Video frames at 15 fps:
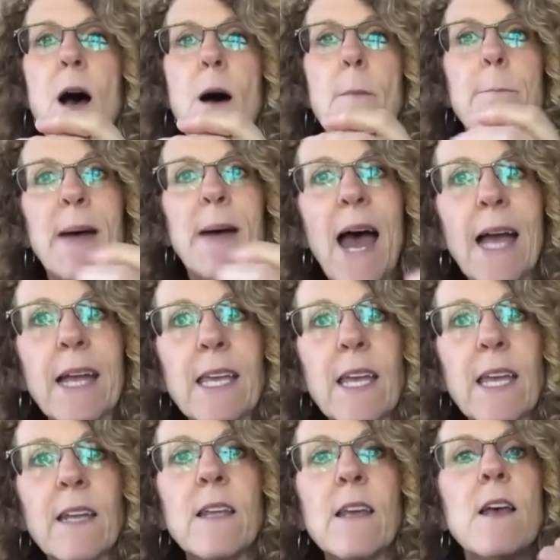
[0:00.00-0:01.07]

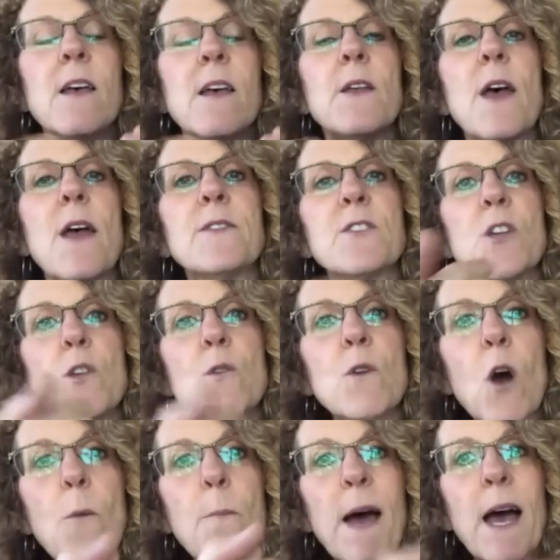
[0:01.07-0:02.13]
Packing. And so you
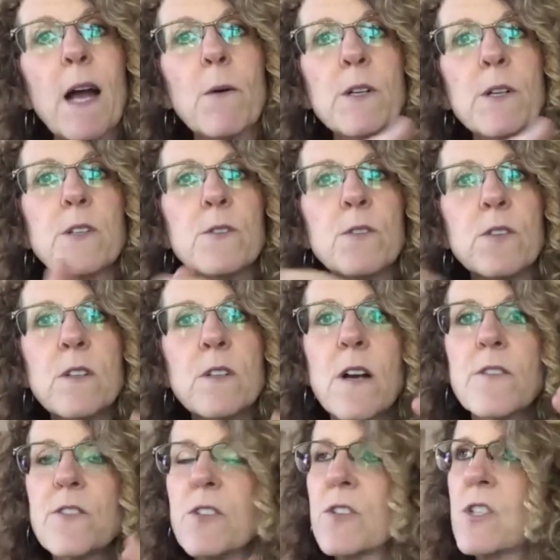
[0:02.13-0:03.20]
go backwards and you
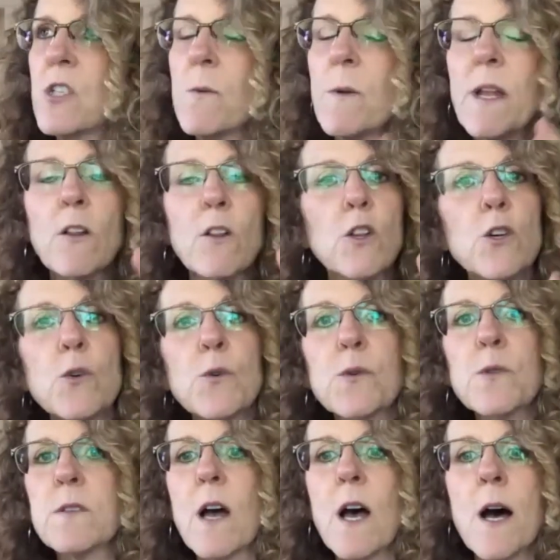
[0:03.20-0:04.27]
start just doing
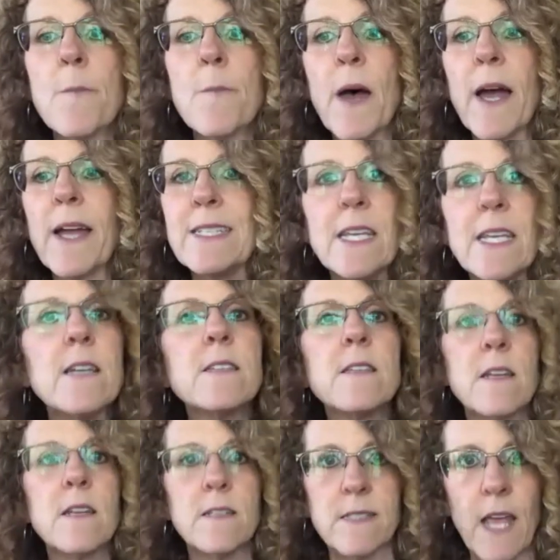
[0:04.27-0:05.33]
loose ideas
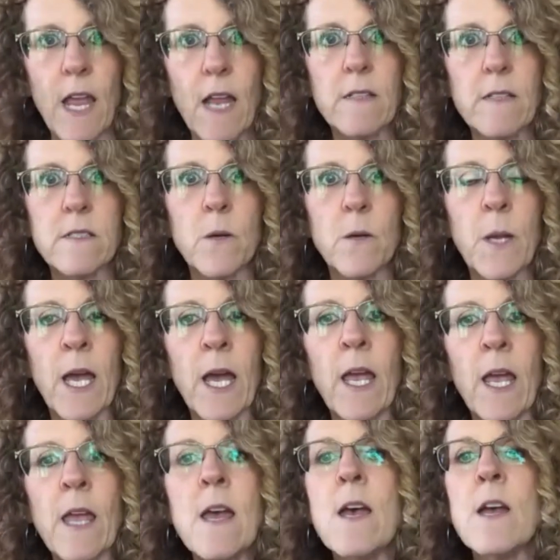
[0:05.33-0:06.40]
and dates,
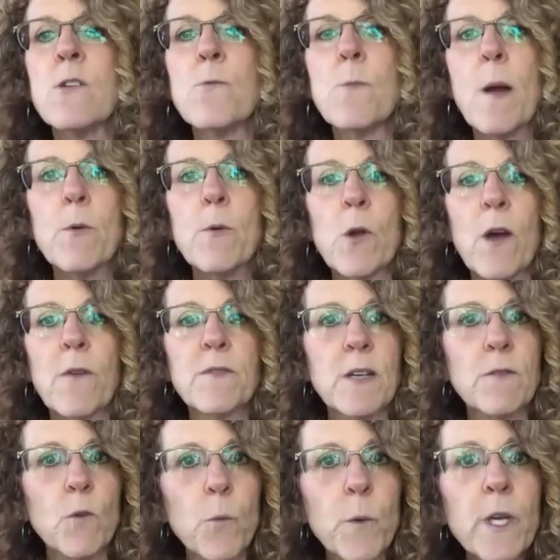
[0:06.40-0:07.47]
okay? Remember, you have to
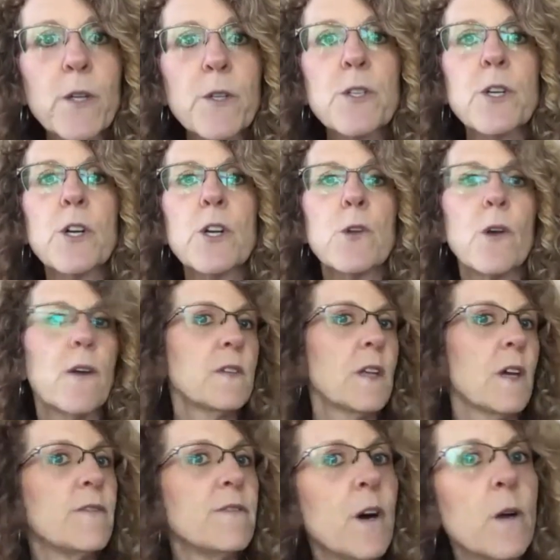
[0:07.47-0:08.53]
have a realtor, you have to
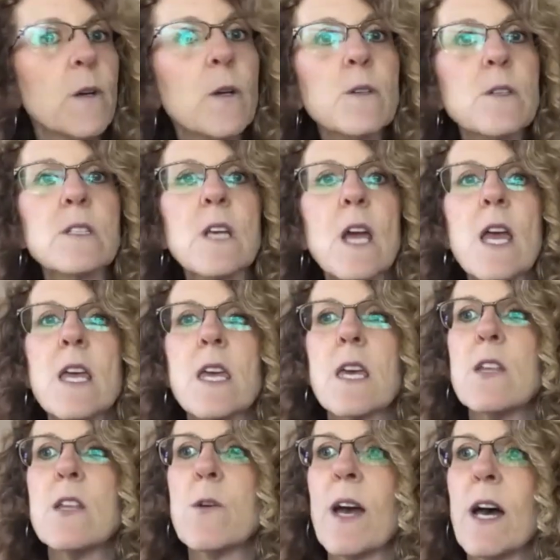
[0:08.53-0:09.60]
have photos
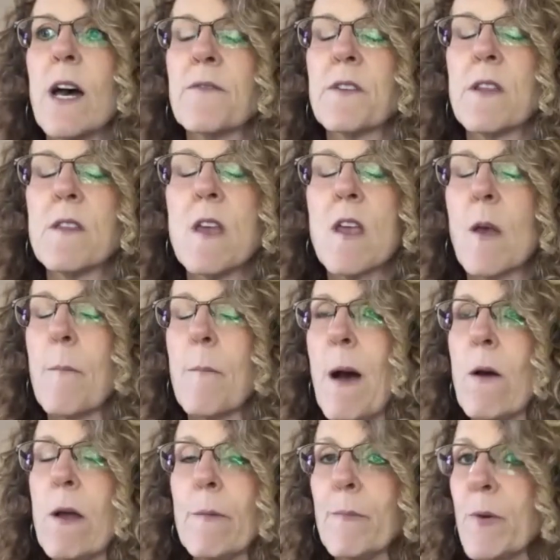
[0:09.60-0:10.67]
taken, you have to think
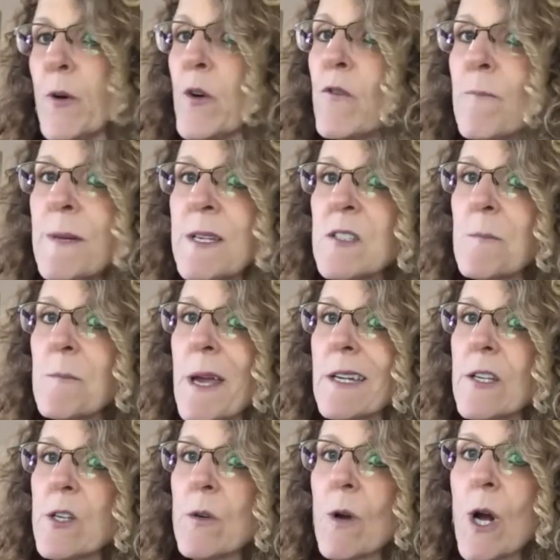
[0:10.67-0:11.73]
about improvements made
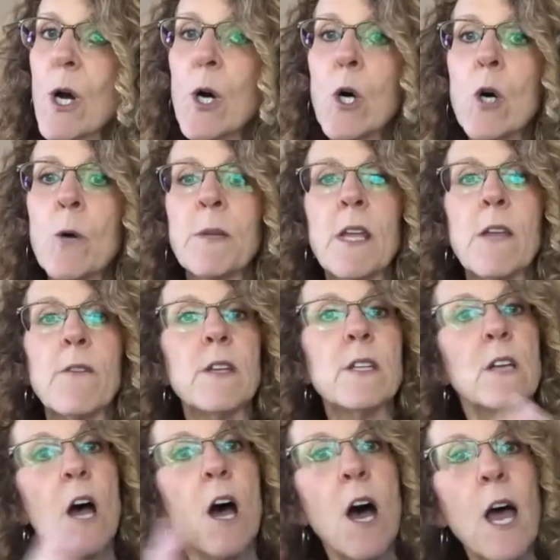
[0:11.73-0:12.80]
on your home, leaving
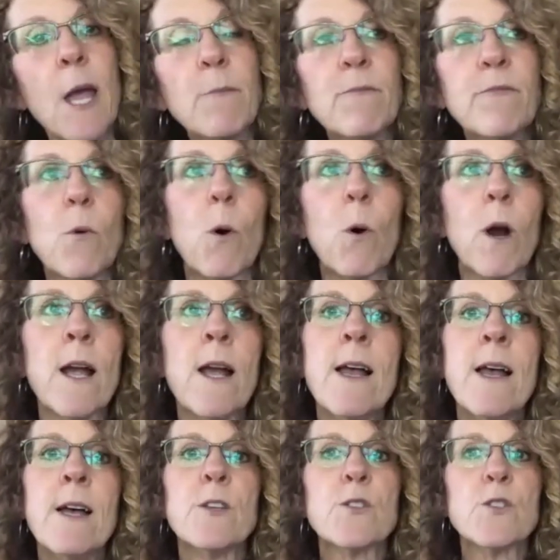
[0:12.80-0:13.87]
time for
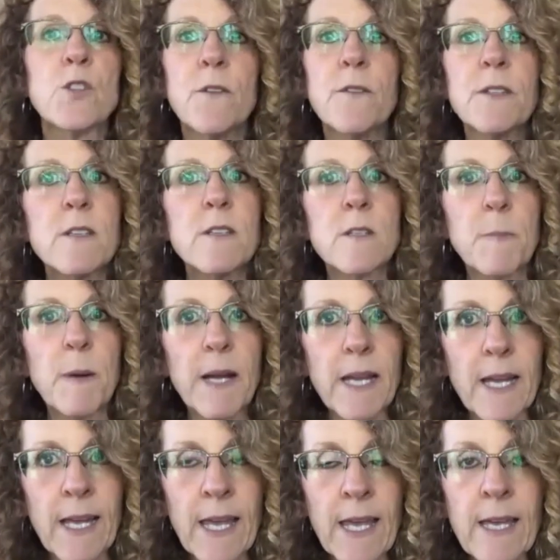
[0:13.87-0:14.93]
services by
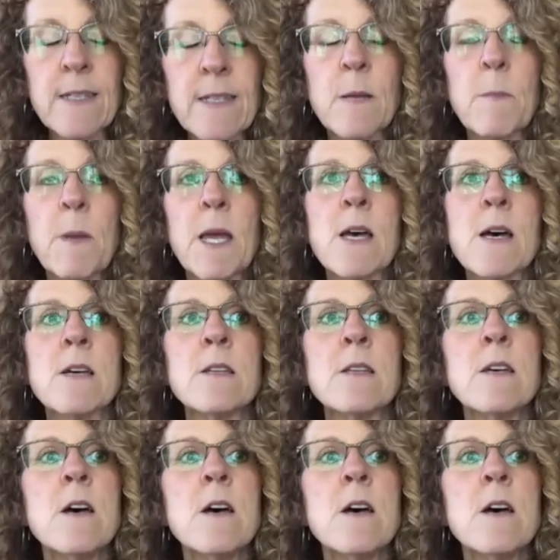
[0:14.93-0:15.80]
a handyman.